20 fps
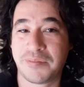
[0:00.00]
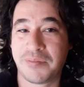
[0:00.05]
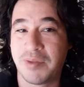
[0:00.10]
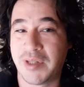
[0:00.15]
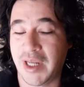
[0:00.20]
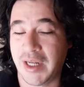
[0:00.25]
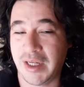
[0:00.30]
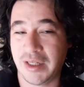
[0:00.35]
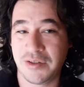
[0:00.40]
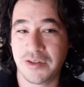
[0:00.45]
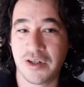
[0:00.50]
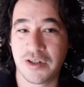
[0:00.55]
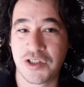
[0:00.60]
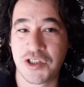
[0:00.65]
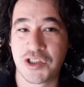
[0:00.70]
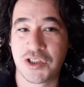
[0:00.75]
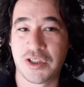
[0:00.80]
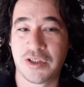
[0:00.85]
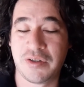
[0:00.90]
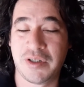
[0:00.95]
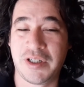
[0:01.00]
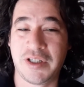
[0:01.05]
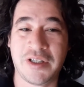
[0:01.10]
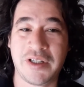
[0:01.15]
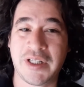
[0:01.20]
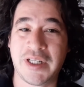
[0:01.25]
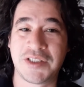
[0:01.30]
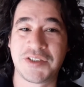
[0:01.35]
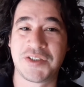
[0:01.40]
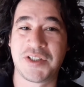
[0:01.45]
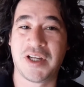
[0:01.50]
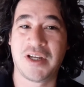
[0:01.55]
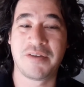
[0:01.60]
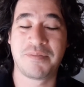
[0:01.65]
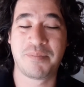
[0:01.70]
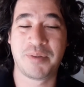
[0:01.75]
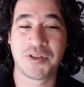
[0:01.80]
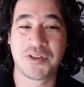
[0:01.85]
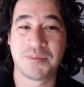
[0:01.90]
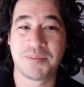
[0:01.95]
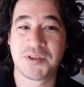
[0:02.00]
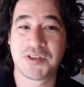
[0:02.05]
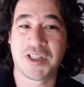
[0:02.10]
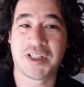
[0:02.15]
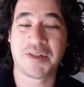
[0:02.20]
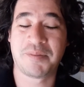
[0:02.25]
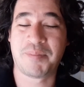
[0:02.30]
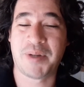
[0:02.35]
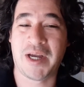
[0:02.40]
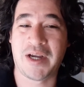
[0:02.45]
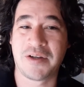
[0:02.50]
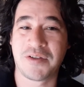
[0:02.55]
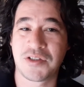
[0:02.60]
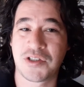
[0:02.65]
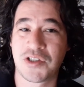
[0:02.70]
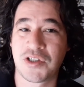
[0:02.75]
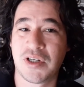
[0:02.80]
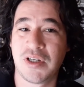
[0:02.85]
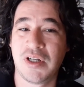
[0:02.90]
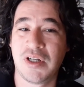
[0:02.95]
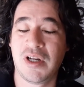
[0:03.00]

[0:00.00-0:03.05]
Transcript: they nurture and all that stuff, puts him inside the pouch.